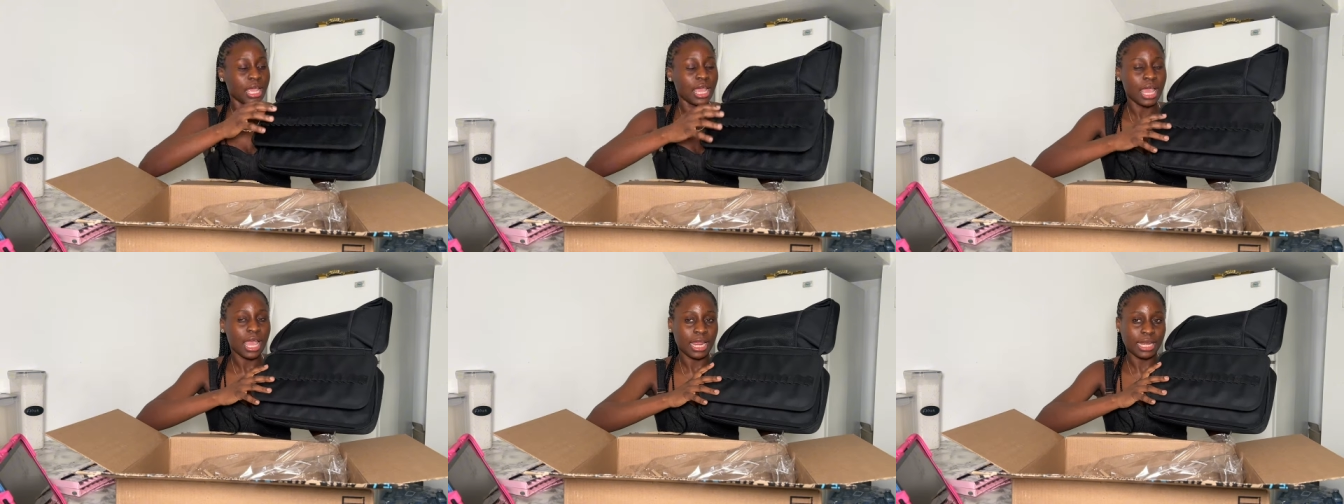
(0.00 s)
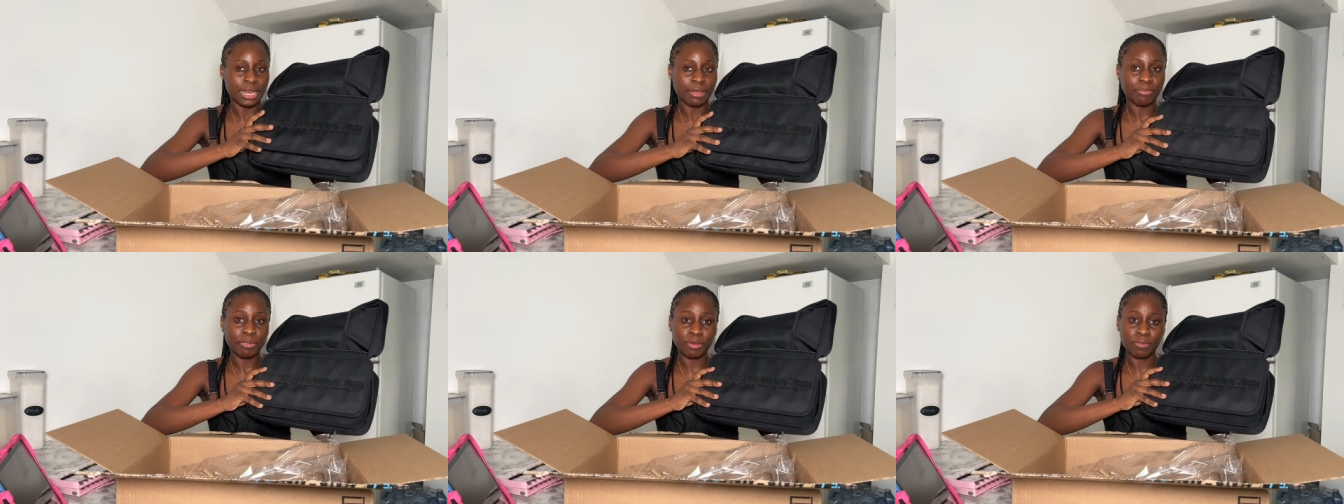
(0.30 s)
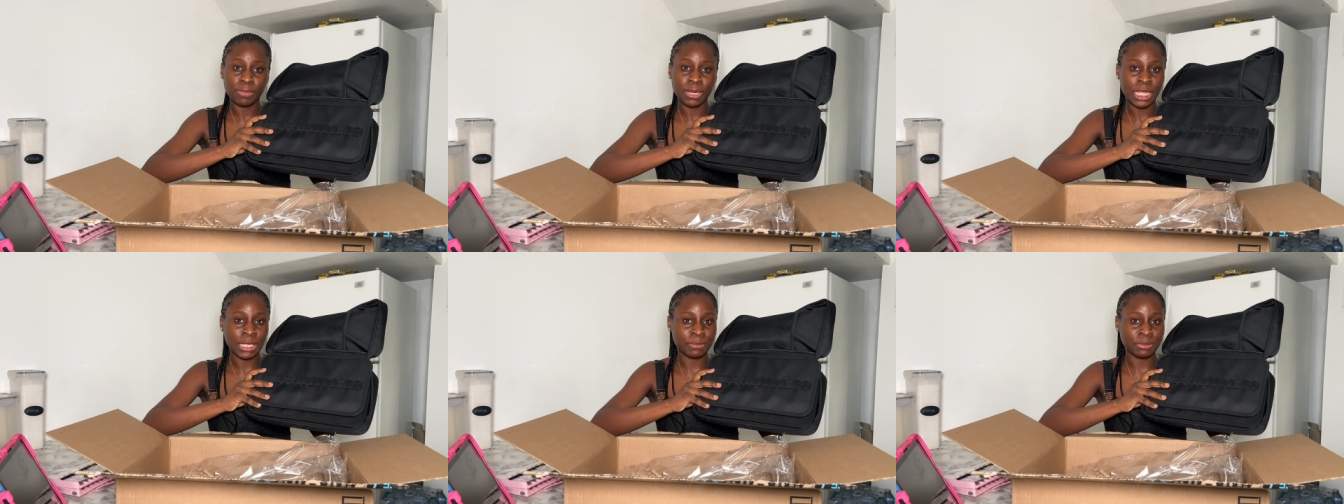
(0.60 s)
and i bought
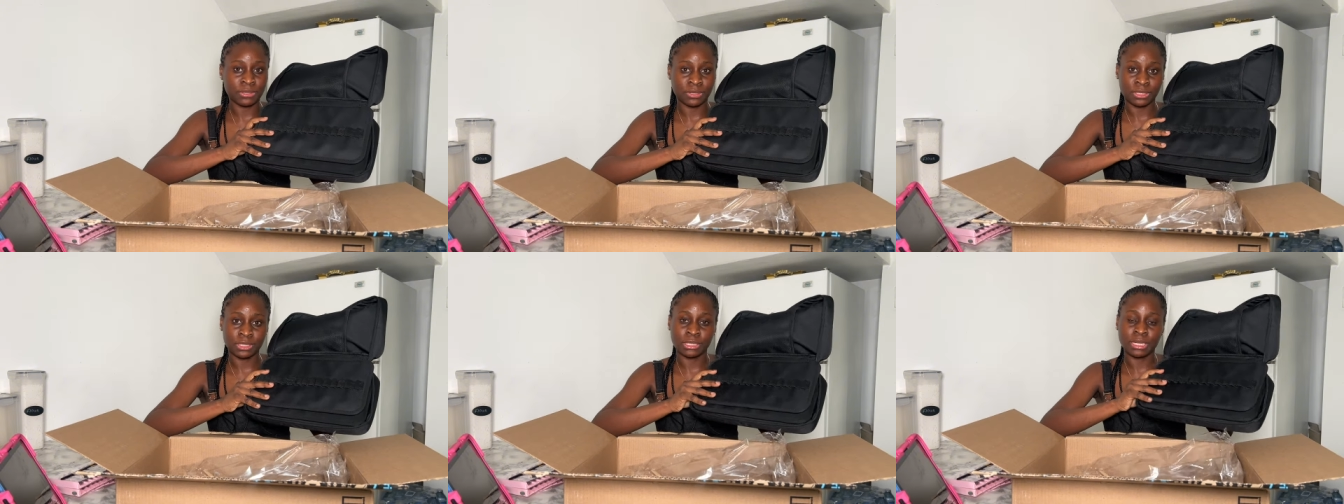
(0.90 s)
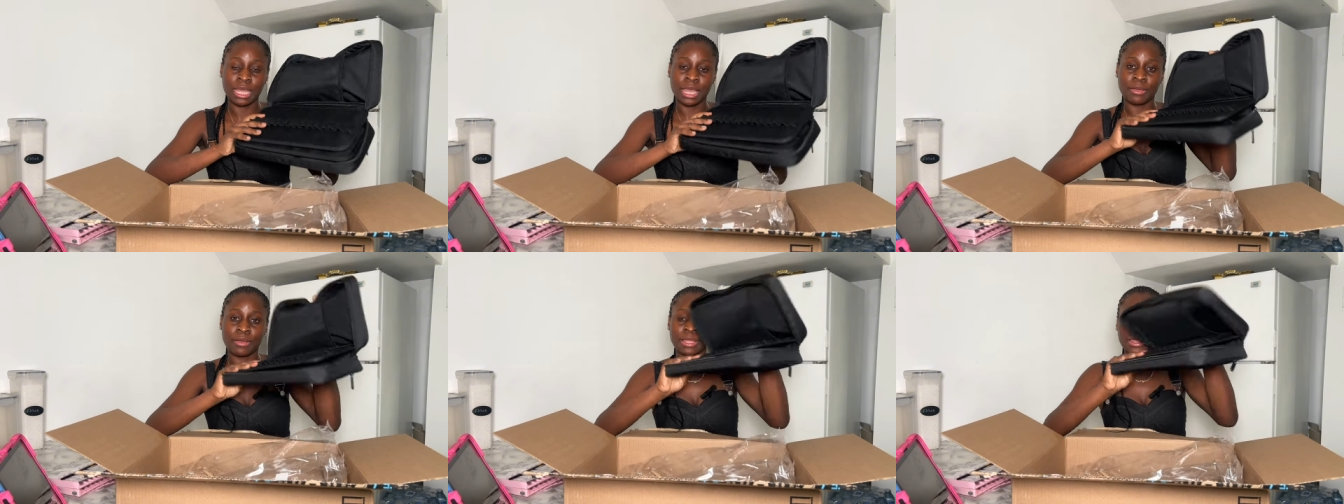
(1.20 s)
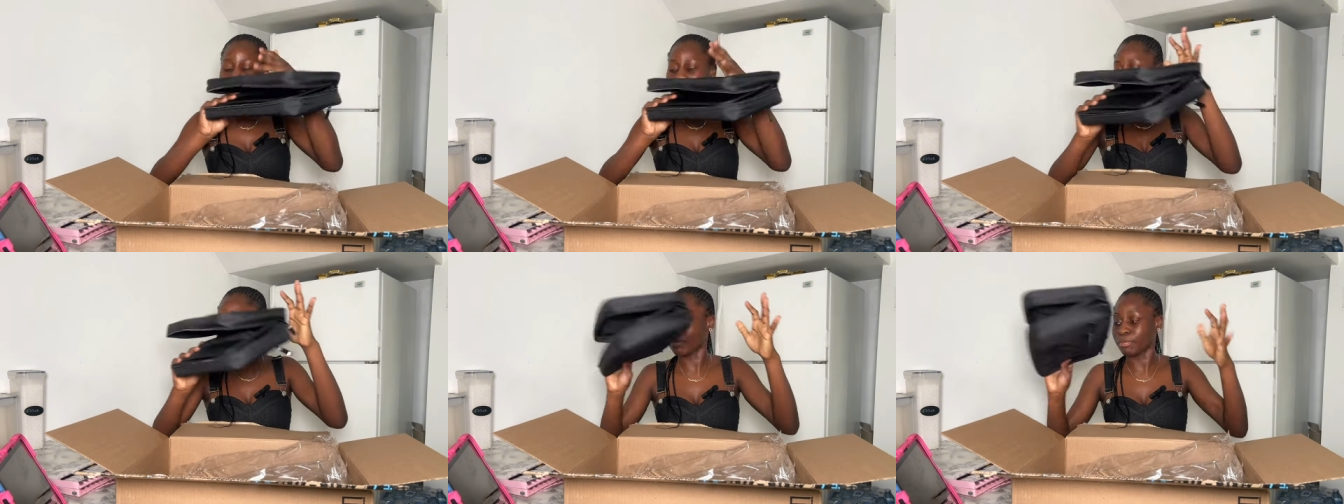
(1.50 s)
black because now i
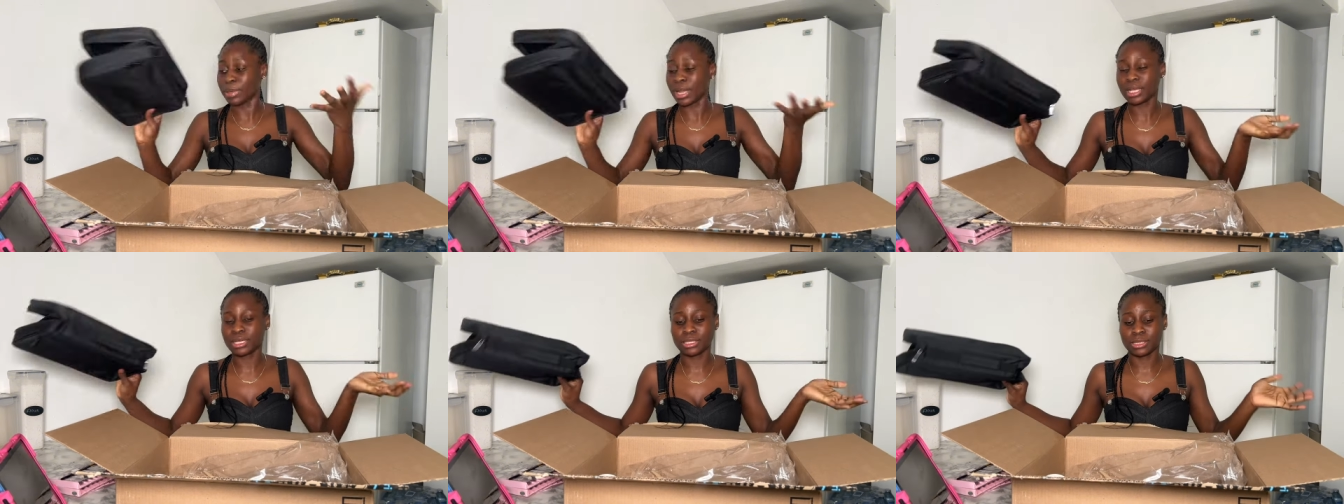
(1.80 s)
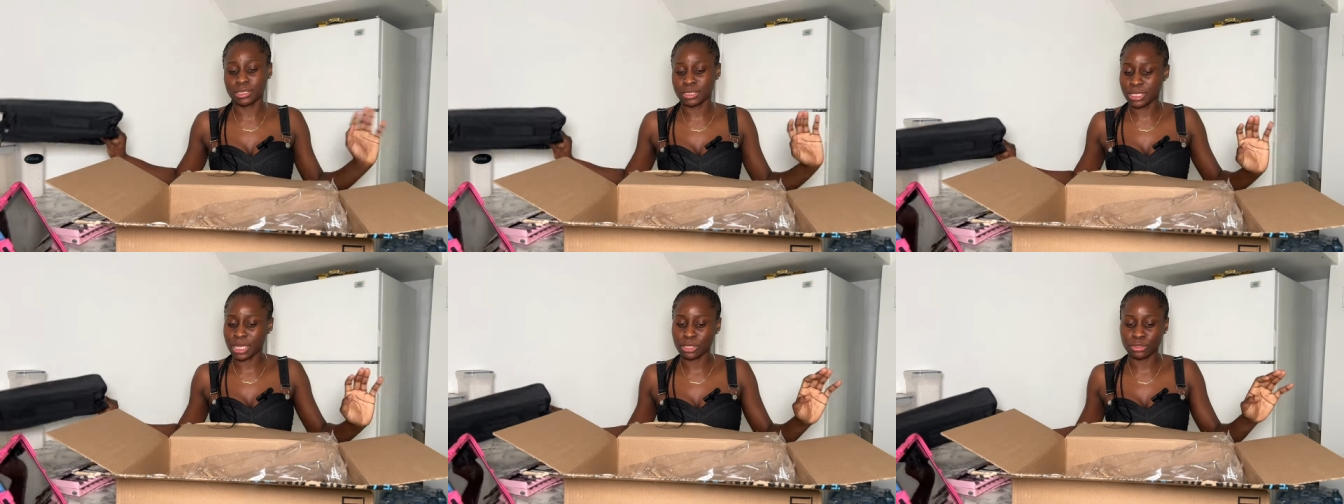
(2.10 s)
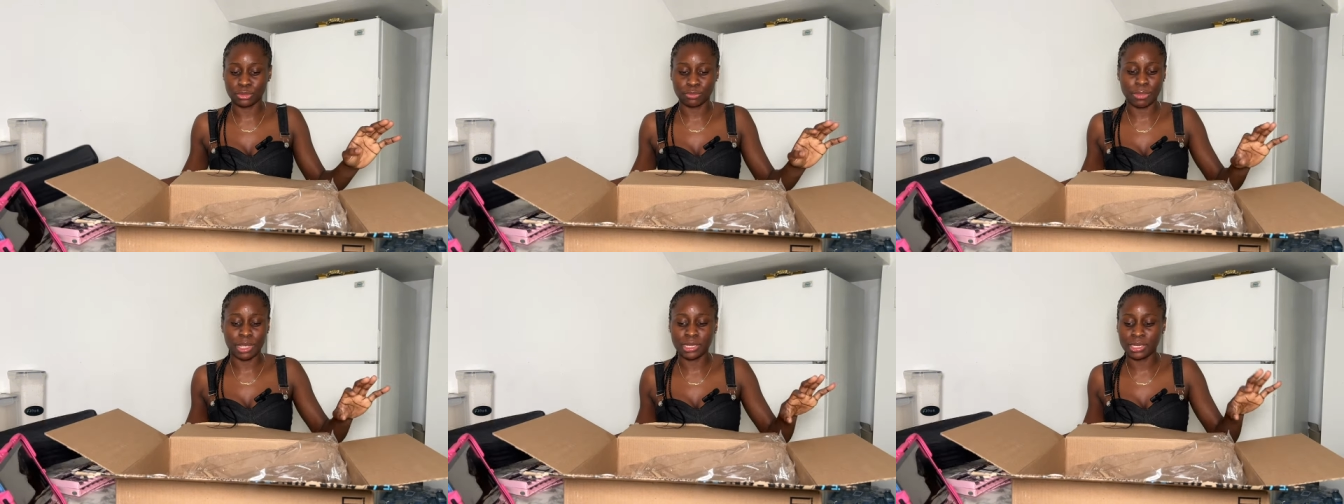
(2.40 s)
think black is easier
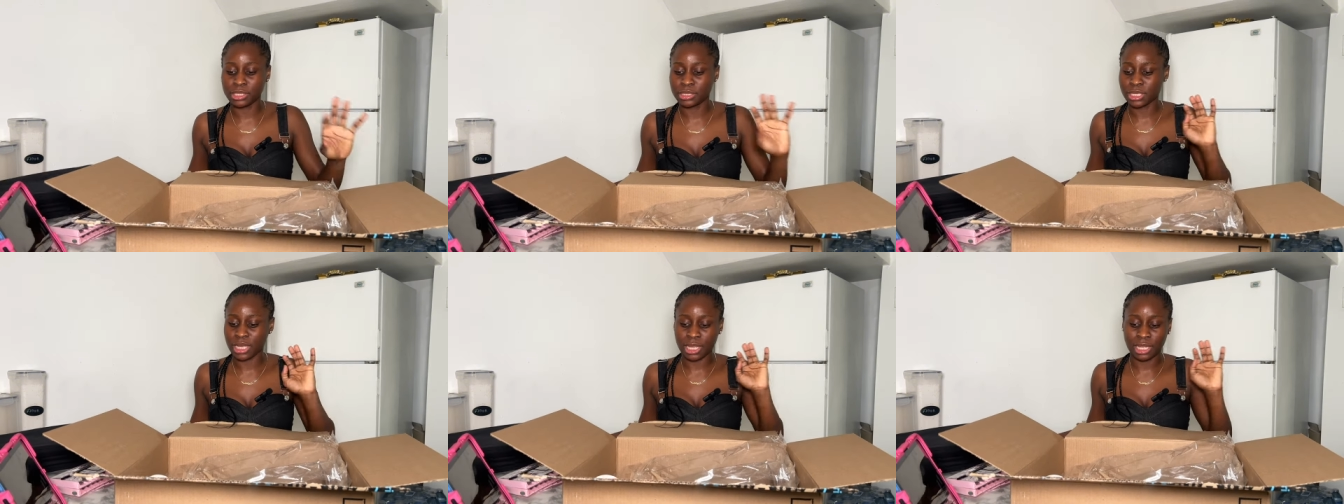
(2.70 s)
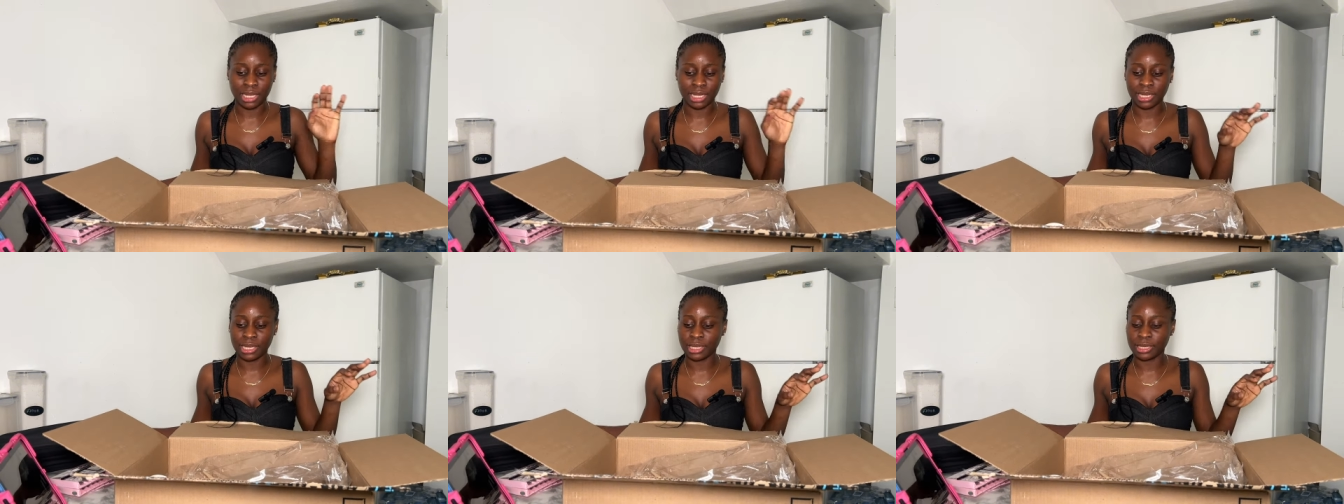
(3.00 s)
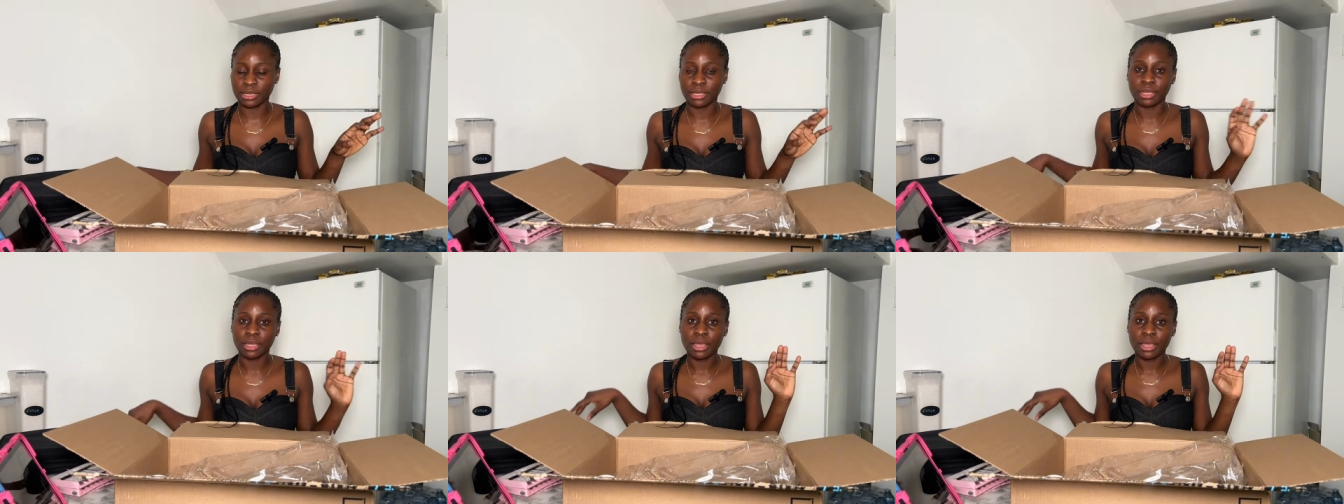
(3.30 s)
to manage and clean